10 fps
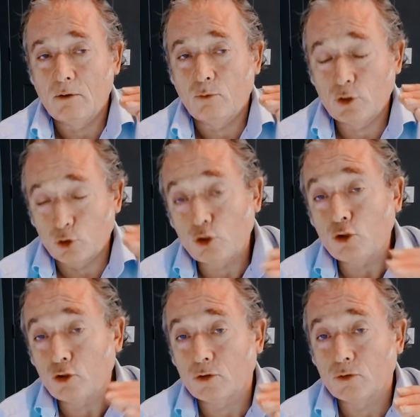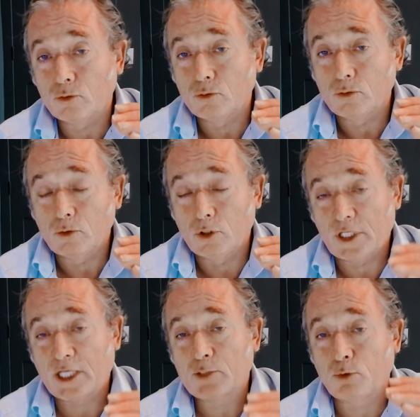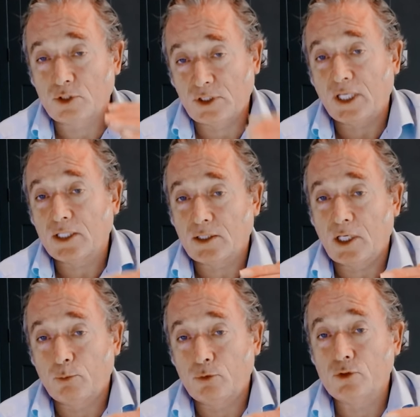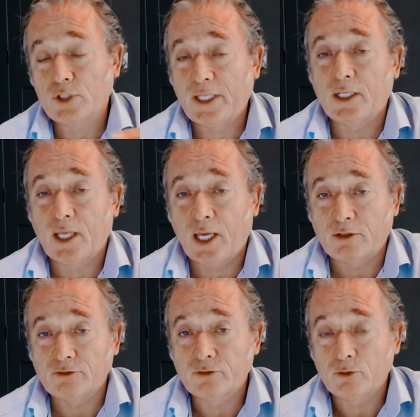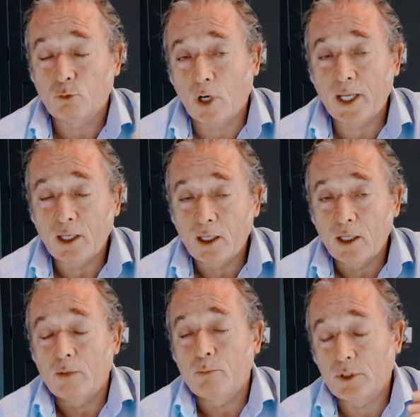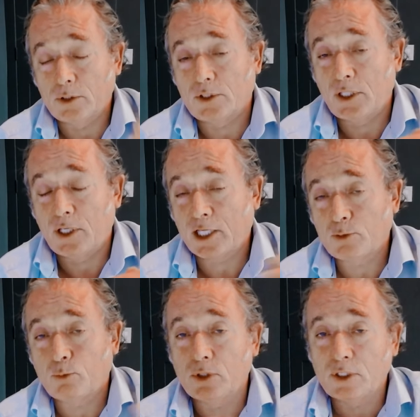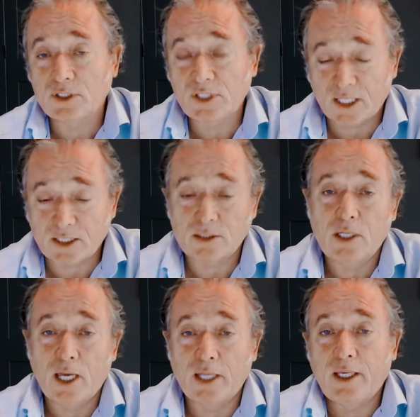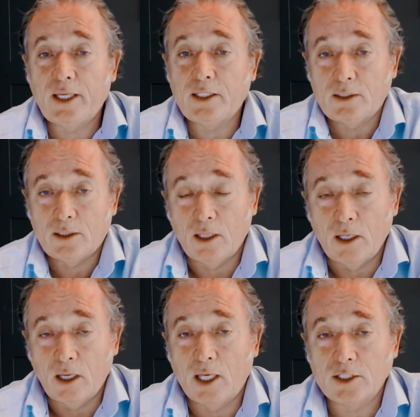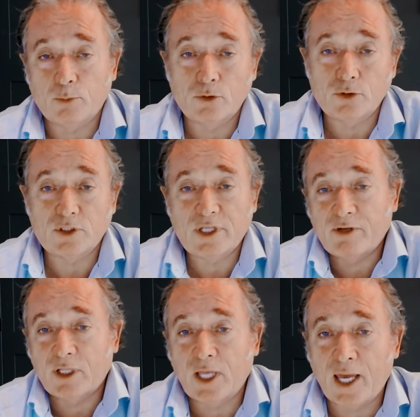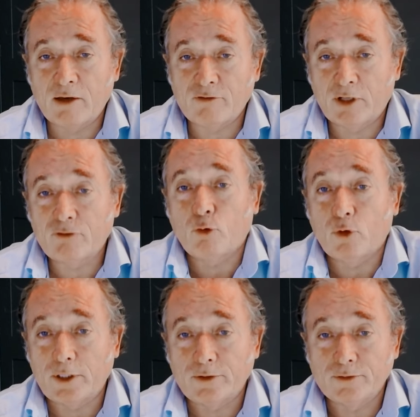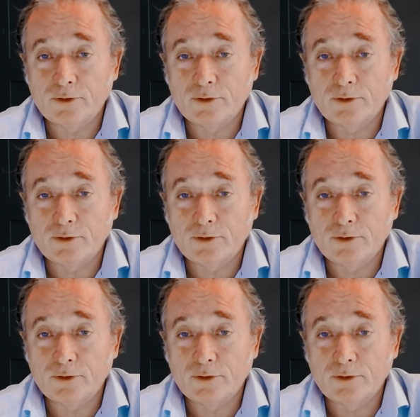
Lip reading: what you should do is export six and produce 8.5. Why? Because then you're exporting six at 80 as opposed to 7.5 at 40.